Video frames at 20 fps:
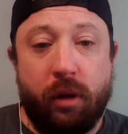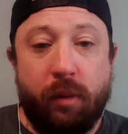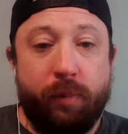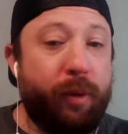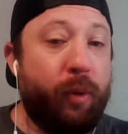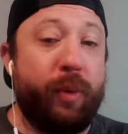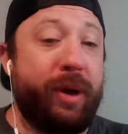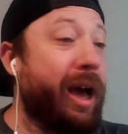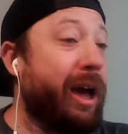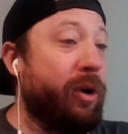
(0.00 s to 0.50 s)

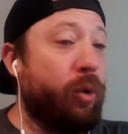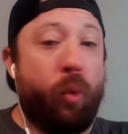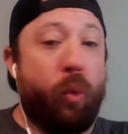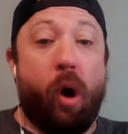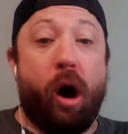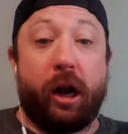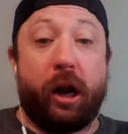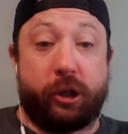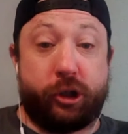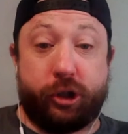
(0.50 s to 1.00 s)
But we got to
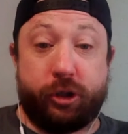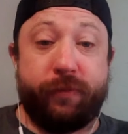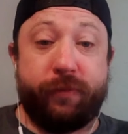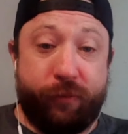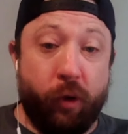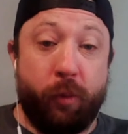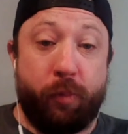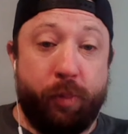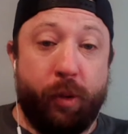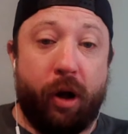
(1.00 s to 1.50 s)
watch
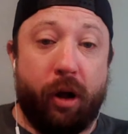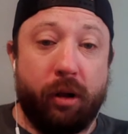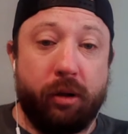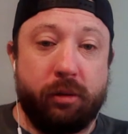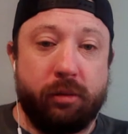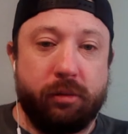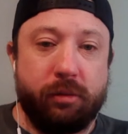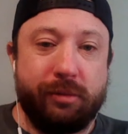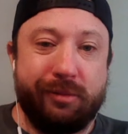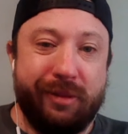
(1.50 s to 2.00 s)
football
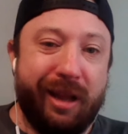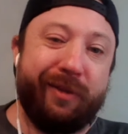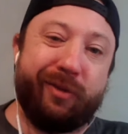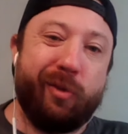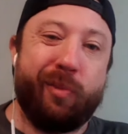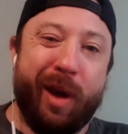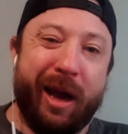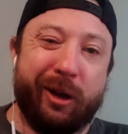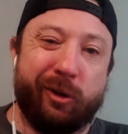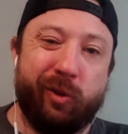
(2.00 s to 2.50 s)
if the
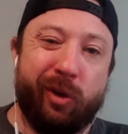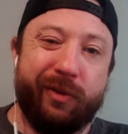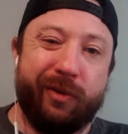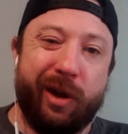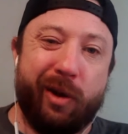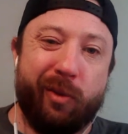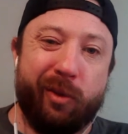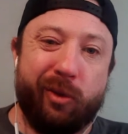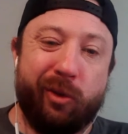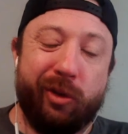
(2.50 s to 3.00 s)
Pac twelve
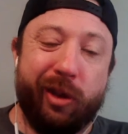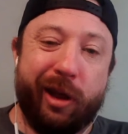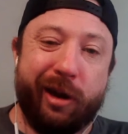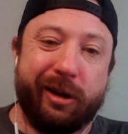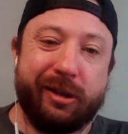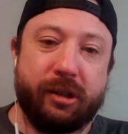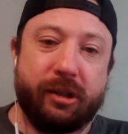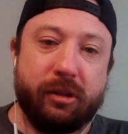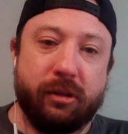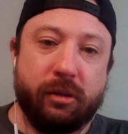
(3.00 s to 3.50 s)
network will let
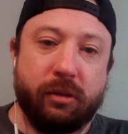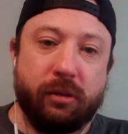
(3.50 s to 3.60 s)
us.